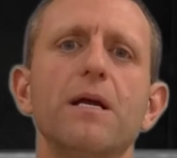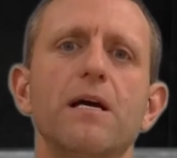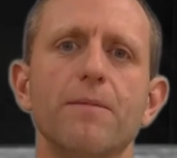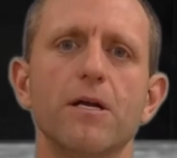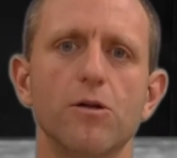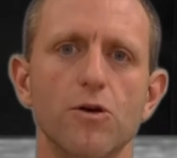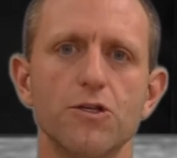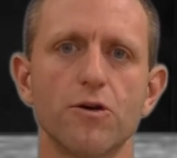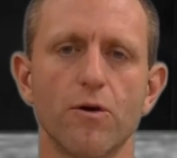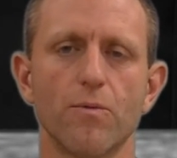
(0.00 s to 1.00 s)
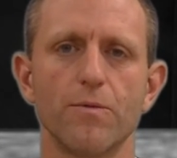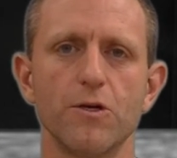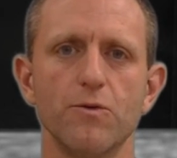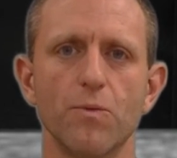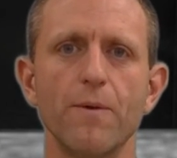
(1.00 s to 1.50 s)
becoming closer to,
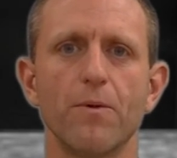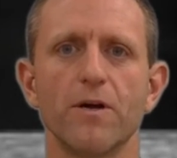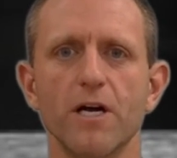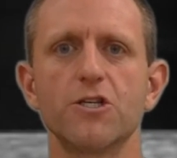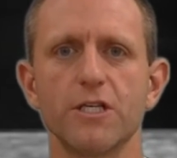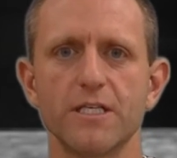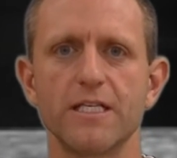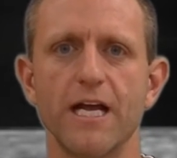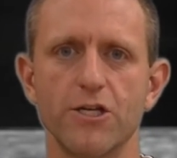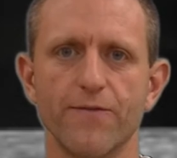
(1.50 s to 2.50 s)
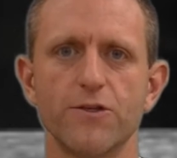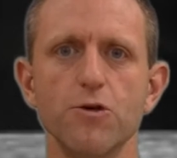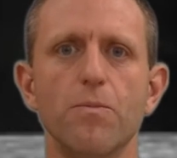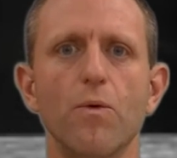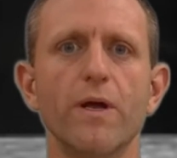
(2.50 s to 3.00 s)
to reproduction stage of
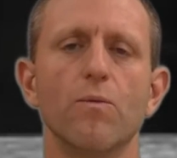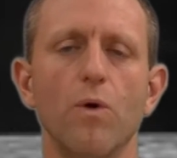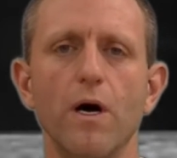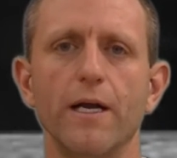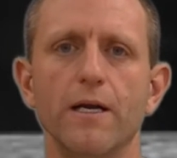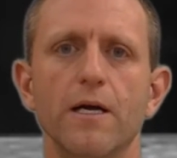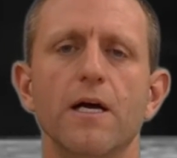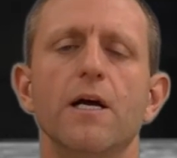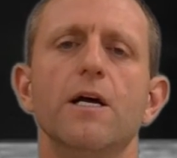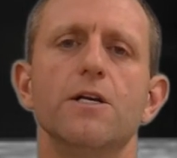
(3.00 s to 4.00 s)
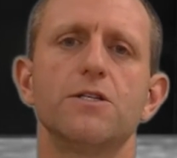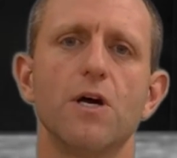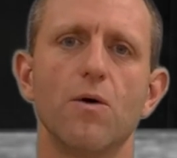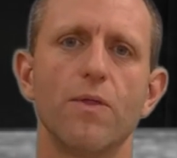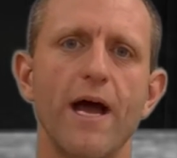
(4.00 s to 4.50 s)
2.1.
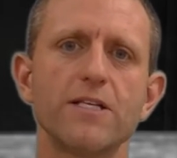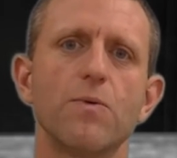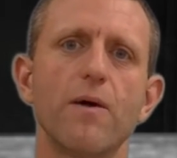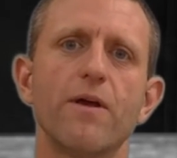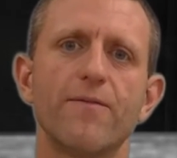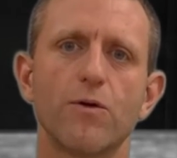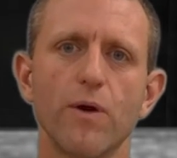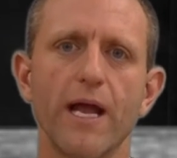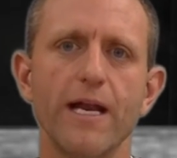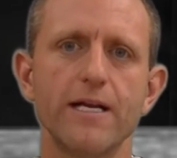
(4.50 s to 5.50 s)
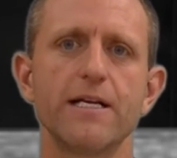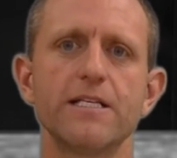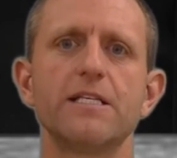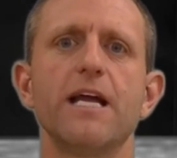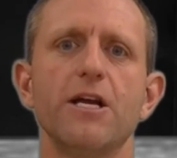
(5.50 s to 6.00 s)
So that's why we have created a
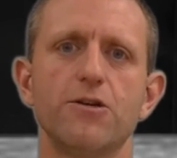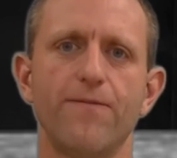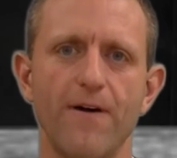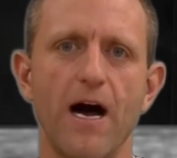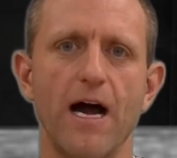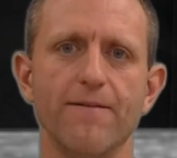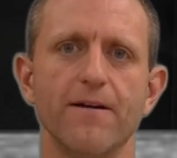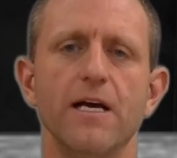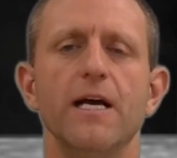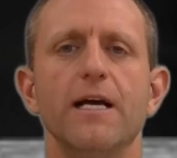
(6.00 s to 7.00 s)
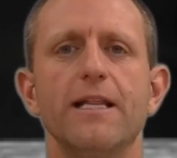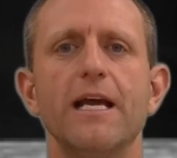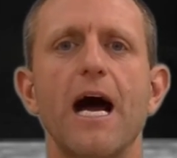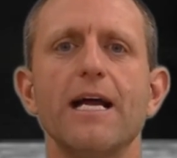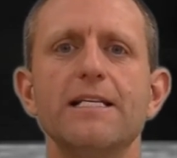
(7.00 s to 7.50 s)
stage 5.
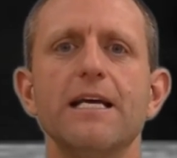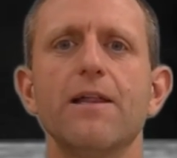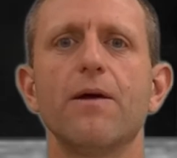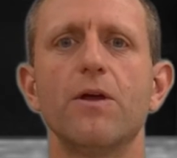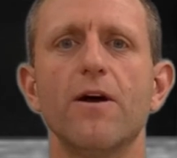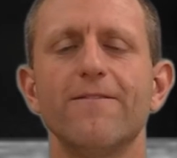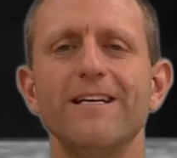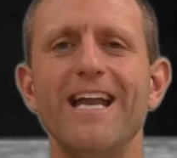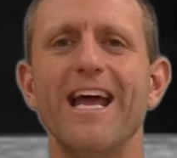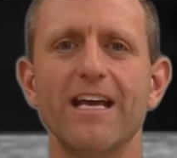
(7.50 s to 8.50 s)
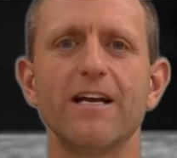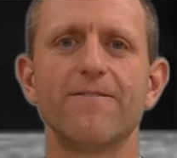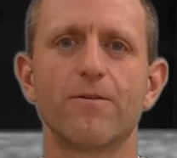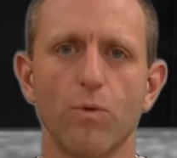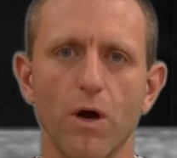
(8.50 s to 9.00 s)
The idea that you have
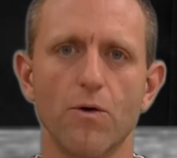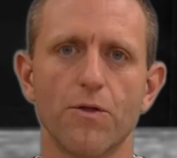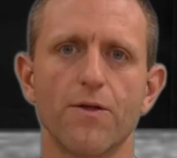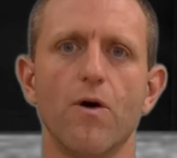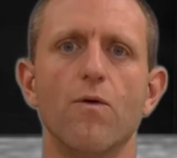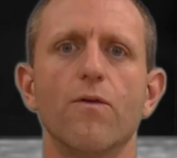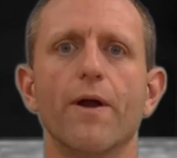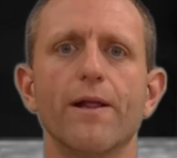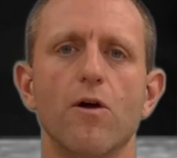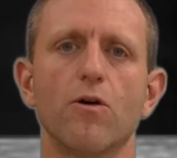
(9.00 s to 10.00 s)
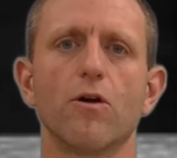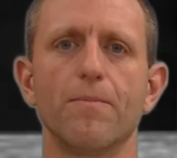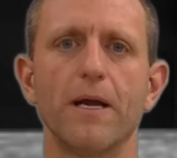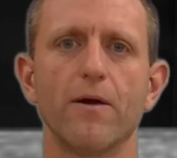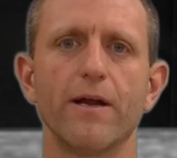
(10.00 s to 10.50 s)
negative growth over a longer
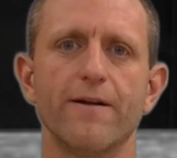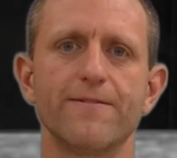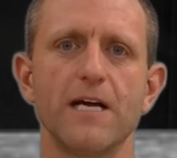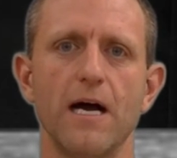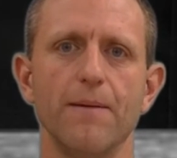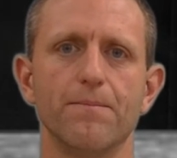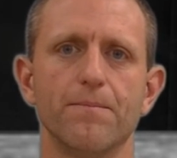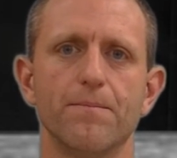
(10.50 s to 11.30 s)
period of time.